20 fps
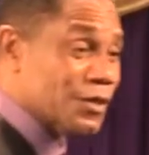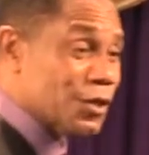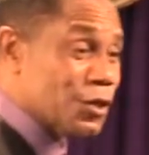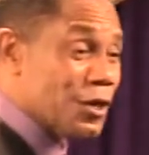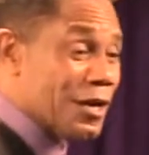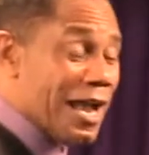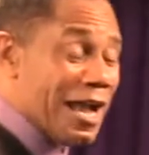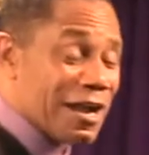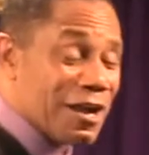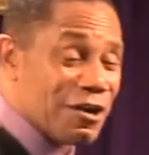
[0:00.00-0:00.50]

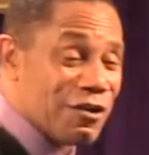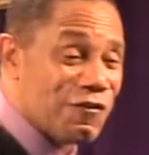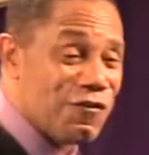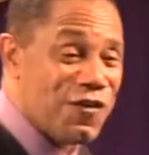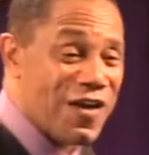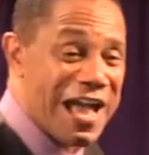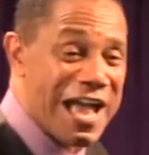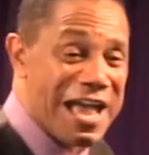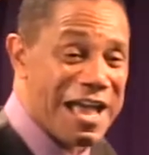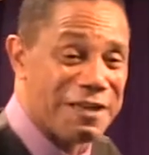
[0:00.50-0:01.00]
You're not going to
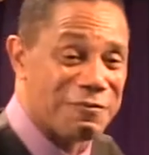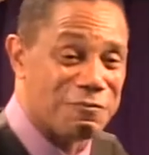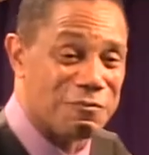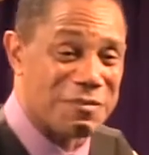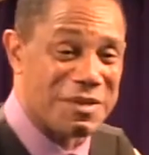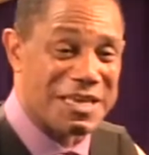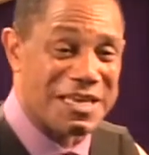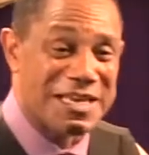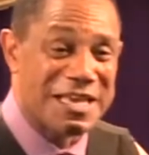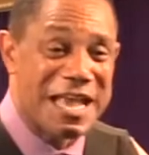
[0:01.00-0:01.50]
find
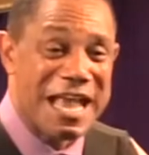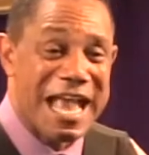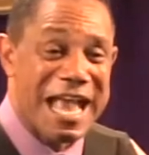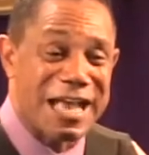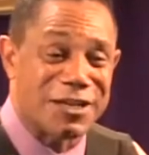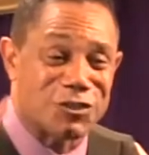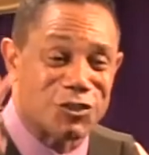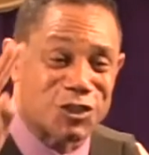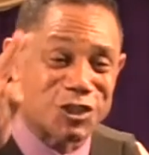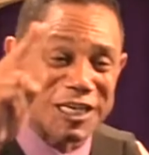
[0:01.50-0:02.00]
me
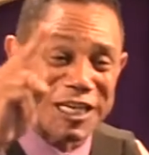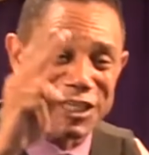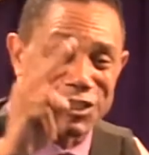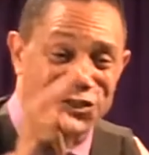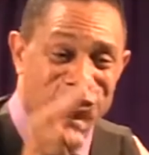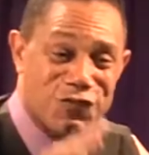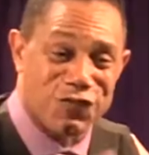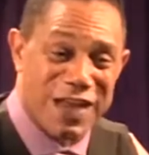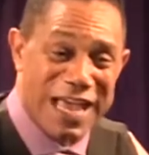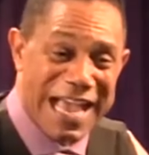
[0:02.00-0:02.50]
at
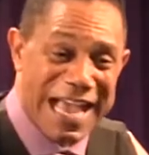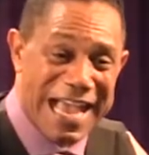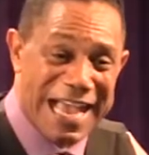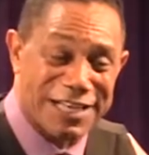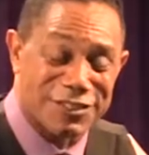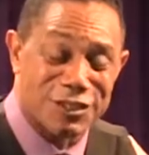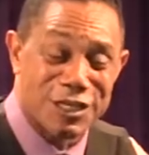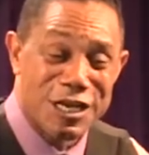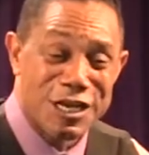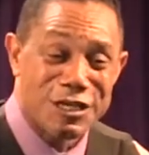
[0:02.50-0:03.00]
Six
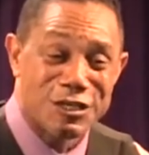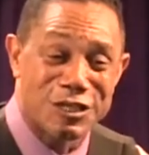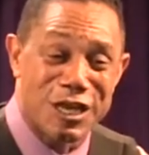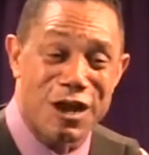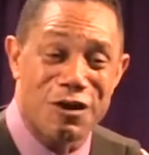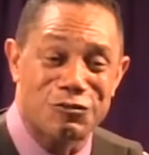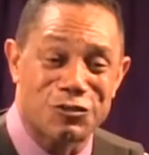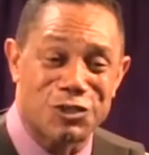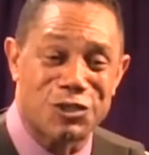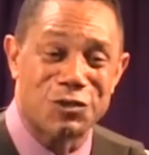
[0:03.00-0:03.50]
Flags.
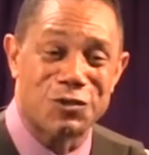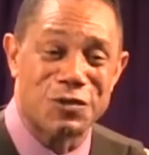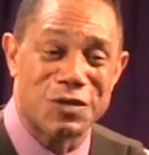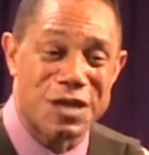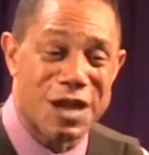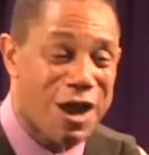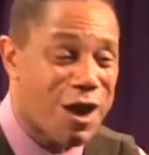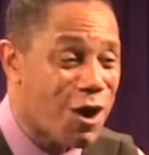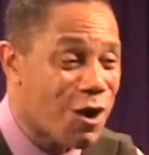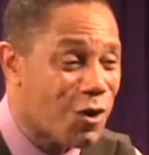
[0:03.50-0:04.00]
Don't you
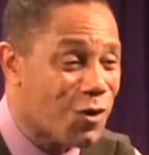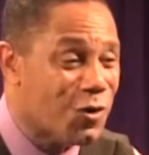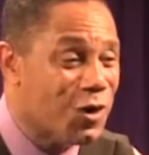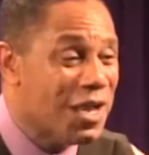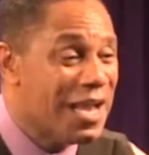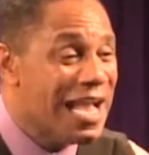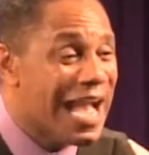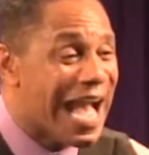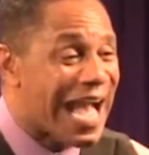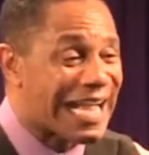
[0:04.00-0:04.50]
know
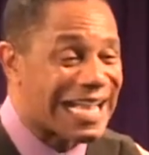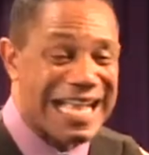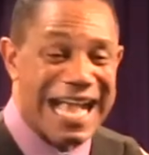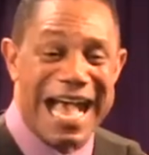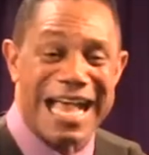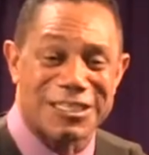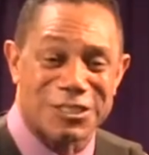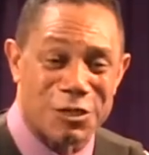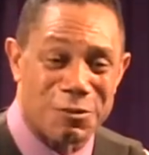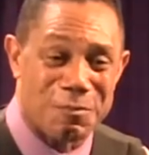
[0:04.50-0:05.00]
I
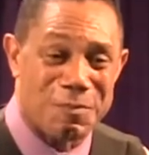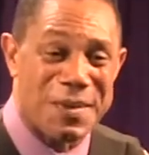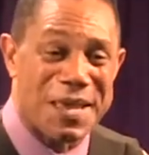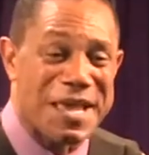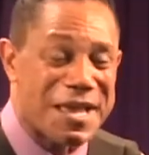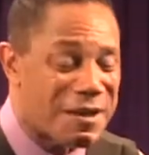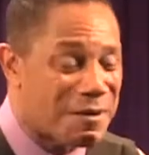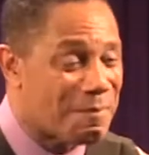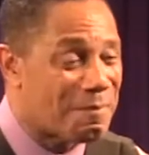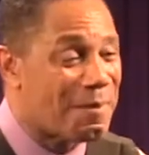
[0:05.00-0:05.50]
got to
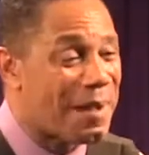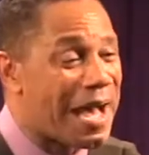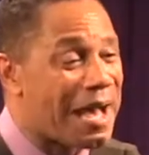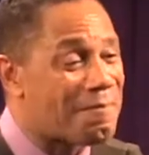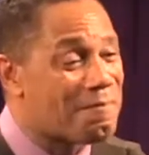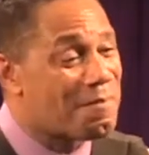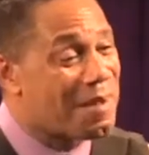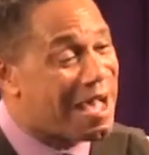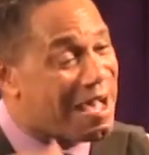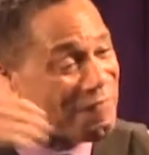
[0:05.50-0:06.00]
be
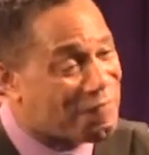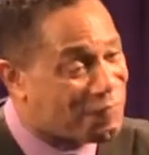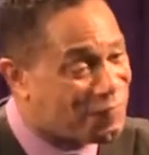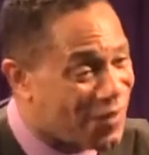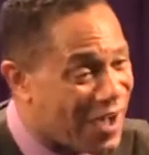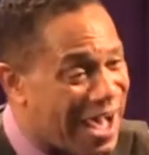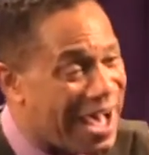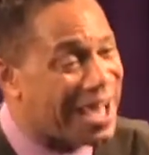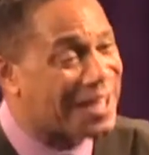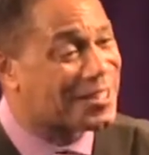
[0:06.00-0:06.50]
about my
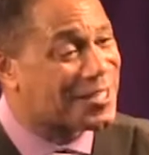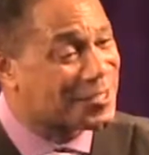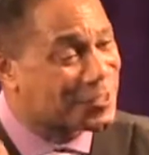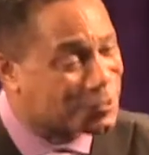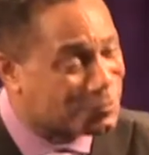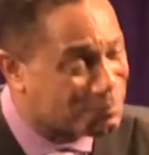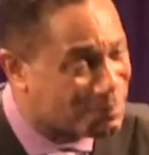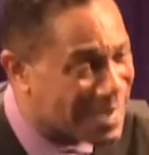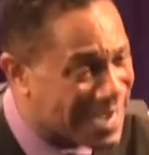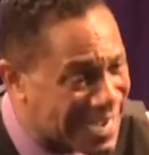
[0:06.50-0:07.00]

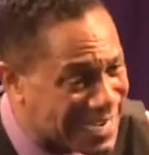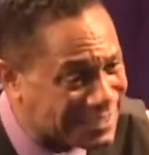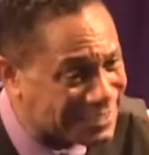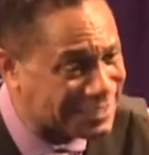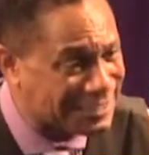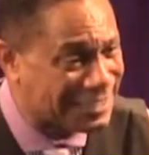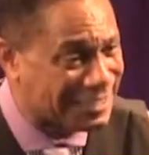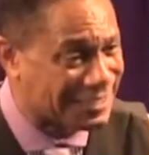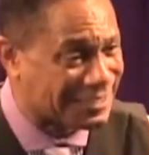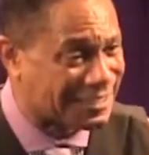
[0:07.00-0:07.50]
Father's
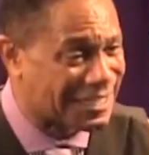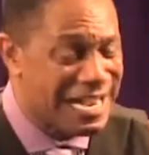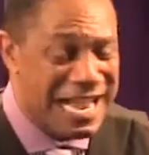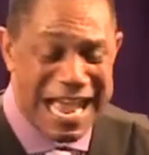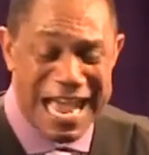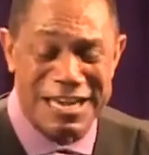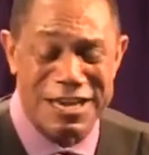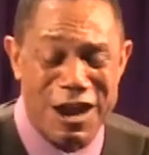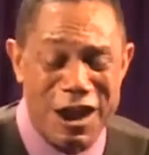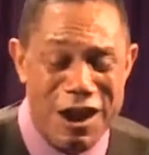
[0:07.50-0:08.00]
business?
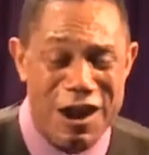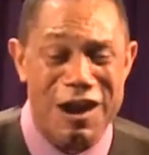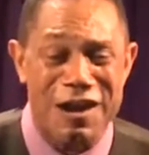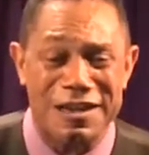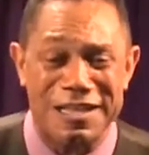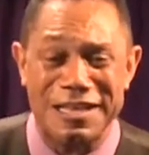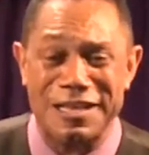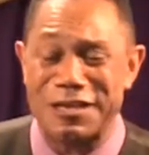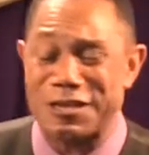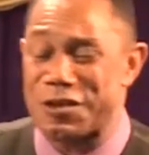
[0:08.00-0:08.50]
And the
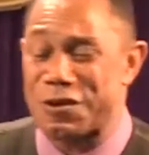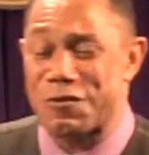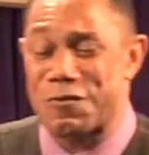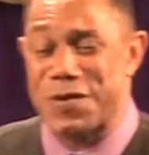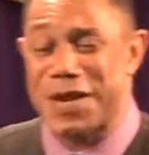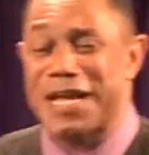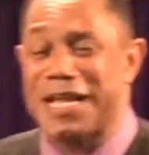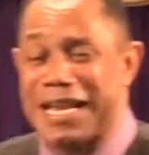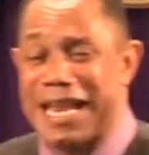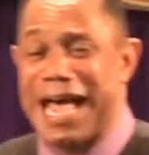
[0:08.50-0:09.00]
earlier
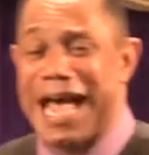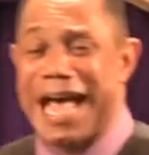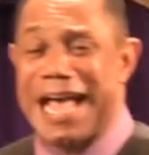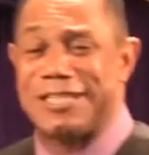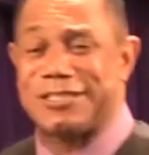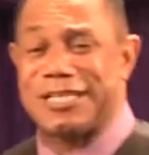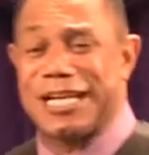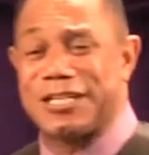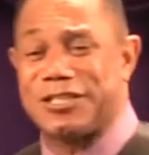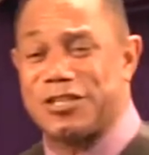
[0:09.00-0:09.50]
you
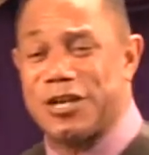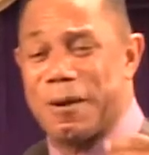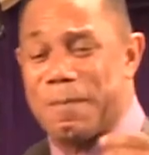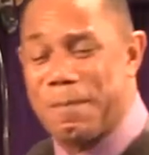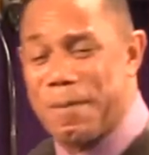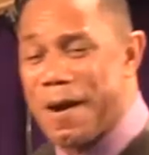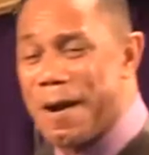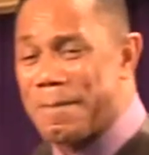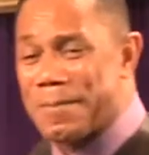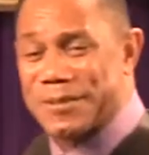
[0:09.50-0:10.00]
realize that your
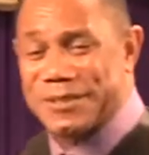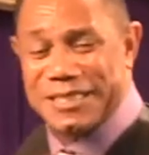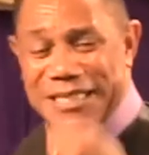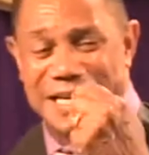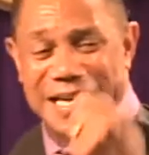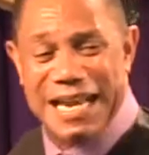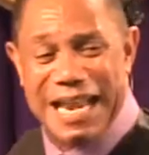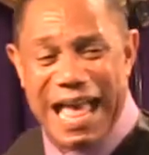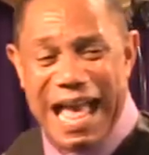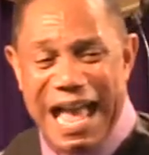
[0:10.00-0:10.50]
purpose
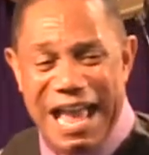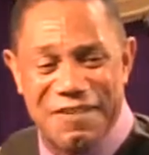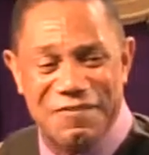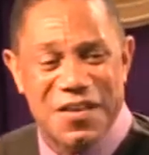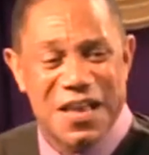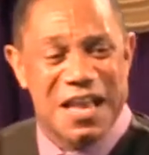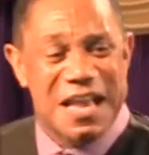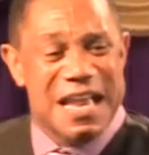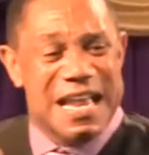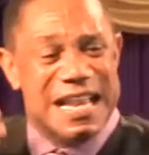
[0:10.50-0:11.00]
in
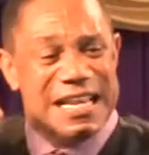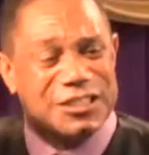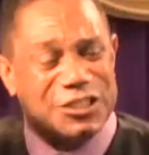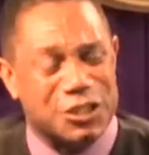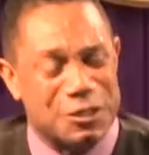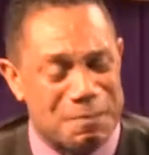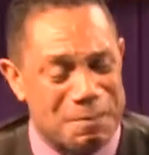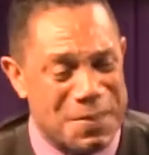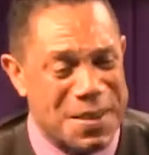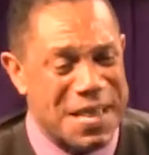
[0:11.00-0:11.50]
life is to